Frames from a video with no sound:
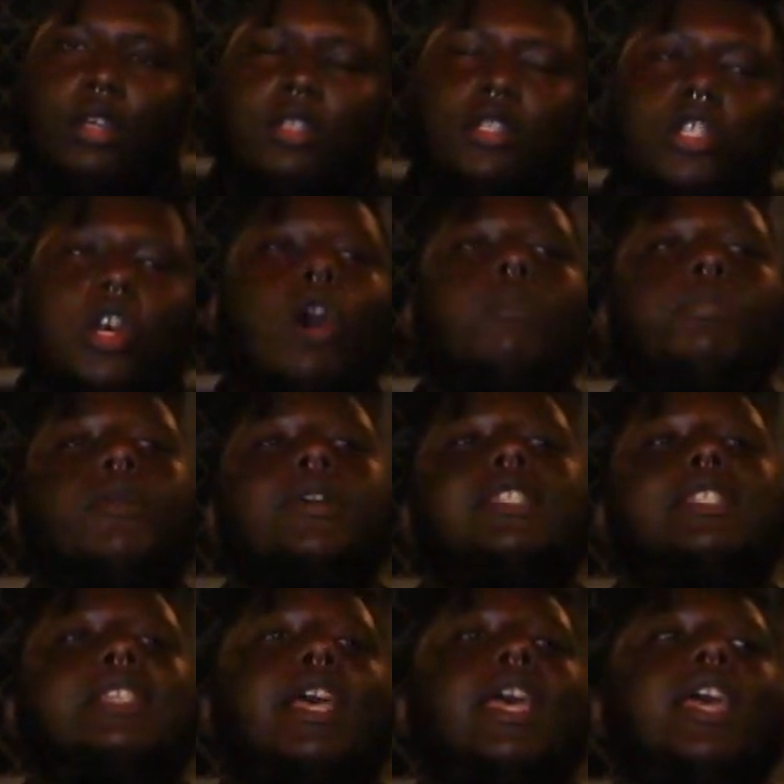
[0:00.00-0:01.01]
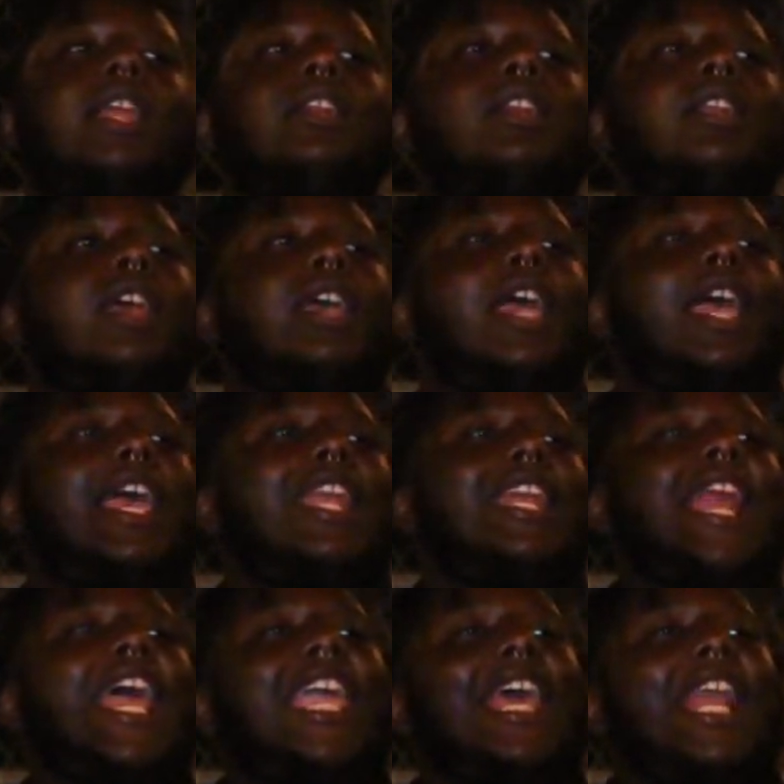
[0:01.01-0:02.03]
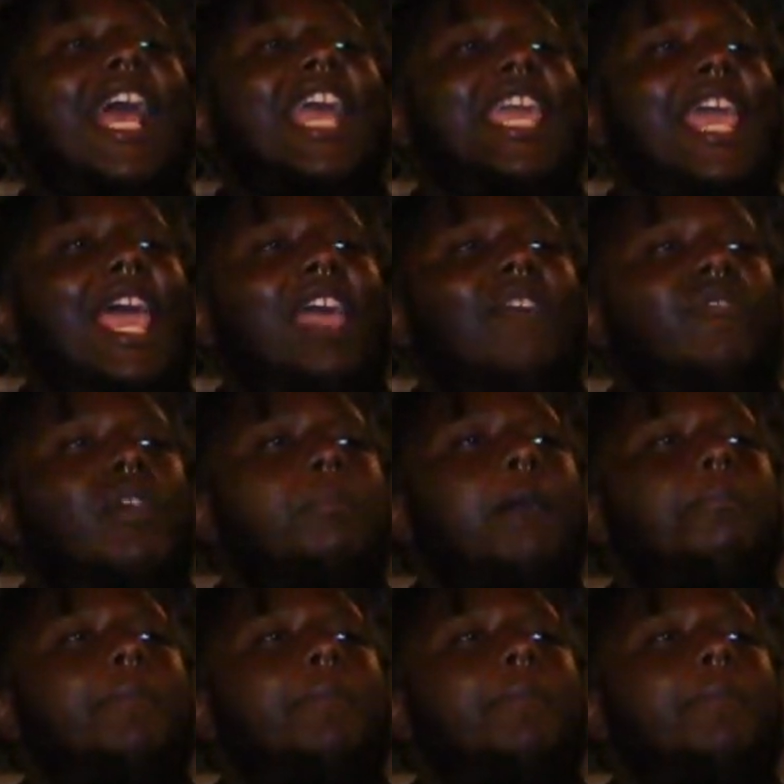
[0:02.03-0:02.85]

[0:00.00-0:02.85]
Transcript: Job once said, Naked I came from my